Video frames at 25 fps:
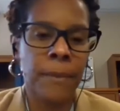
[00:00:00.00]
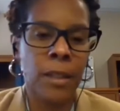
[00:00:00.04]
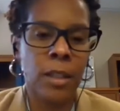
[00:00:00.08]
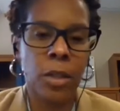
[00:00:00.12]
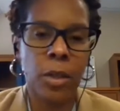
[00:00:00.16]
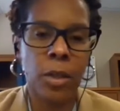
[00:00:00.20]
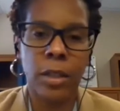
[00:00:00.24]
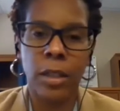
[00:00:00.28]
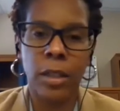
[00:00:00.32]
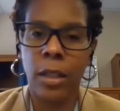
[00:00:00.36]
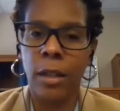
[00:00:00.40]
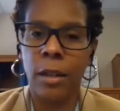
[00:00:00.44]

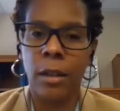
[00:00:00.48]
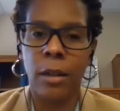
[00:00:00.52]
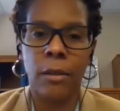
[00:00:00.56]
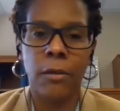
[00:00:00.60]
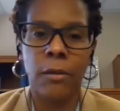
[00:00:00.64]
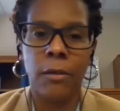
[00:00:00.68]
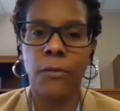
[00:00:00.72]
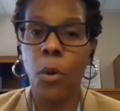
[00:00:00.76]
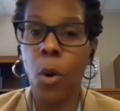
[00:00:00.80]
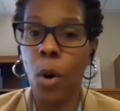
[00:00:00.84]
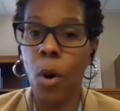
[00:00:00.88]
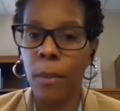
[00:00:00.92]
So as a
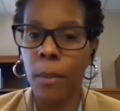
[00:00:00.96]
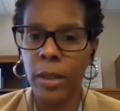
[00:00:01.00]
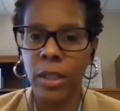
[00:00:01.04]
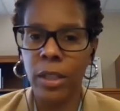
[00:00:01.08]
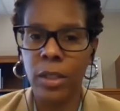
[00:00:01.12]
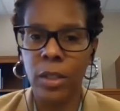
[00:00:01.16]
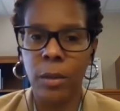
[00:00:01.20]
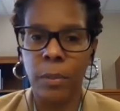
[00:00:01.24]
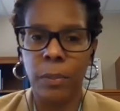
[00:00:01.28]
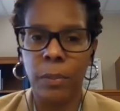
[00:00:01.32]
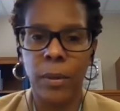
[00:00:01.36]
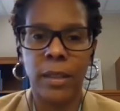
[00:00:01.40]
former
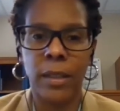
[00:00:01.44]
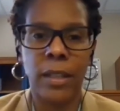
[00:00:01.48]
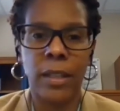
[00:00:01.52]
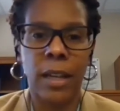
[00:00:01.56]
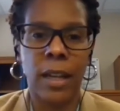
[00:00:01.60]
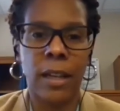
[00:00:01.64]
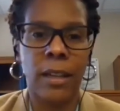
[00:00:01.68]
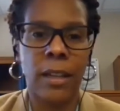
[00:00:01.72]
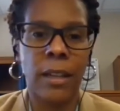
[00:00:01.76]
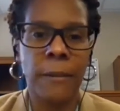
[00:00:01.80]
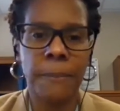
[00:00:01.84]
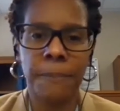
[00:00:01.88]

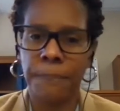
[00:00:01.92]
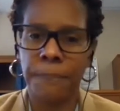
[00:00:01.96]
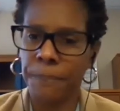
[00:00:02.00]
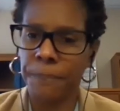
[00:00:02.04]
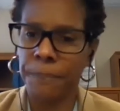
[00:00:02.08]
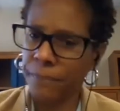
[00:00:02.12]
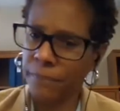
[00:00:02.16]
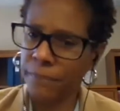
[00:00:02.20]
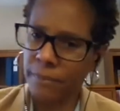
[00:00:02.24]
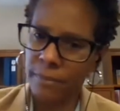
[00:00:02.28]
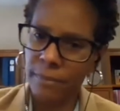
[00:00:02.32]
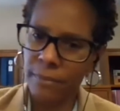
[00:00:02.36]
superintendent,
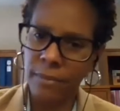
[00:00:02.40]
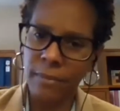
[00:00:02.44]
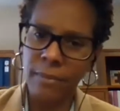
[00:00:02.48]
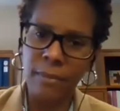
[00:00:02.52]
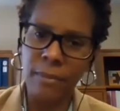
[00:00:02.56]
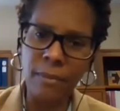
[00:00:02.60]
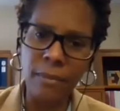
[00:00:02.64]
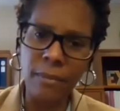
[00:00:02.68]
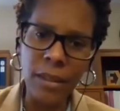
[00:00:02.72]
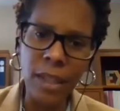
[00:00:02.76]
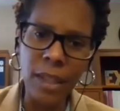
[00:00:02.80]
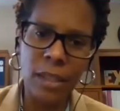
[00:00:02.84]

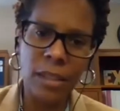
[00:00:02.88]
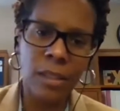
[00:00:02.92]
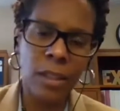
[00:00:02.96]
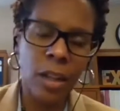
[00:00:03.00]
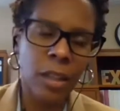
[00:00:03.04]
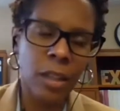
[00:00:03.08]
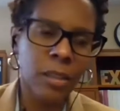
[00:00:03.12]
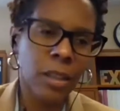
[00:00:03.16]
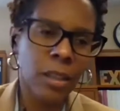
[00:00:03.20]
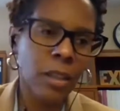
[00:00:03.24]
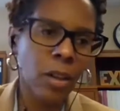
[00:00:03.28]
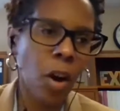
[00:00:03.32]

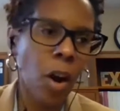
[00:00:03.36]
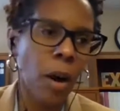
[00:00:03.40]
Dr.